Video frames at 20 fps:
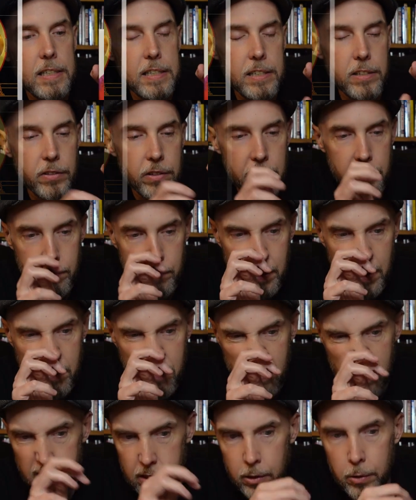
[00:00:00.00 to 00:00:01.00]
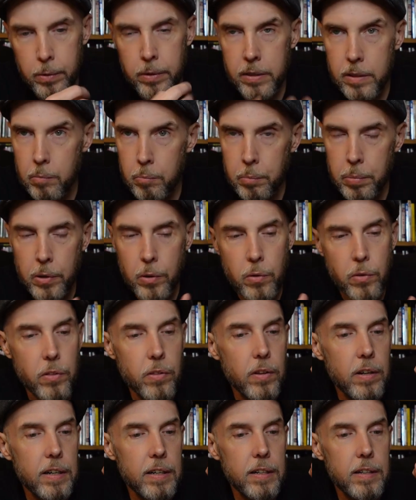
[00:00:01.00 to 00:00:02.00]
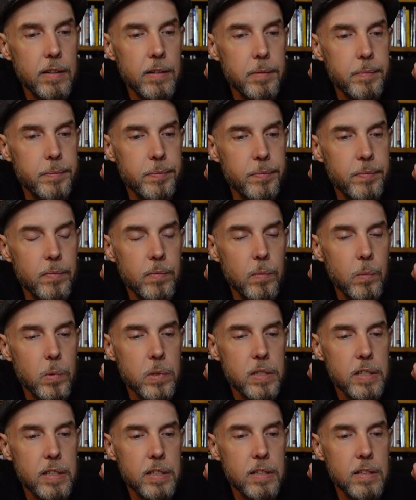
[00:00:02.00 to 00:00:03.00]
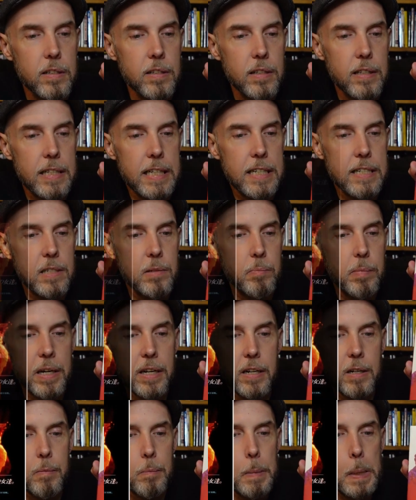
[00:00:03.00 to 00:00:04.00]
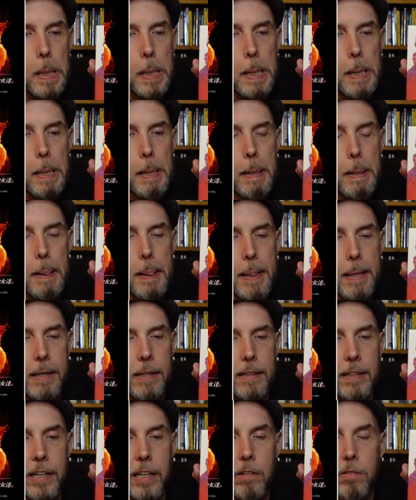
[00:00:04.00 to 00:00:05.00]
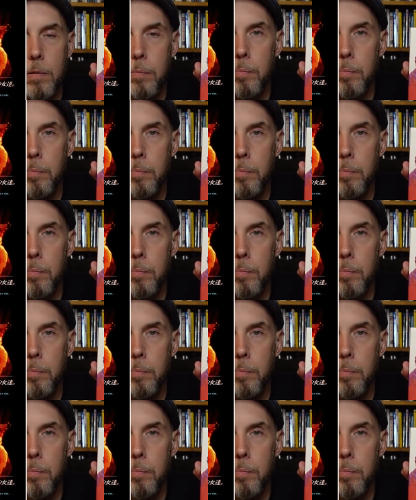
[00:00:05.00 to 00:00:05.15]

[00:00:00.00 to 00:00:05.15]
Cynthia Rothrock, who is in both, was in Yes, Madam, Lady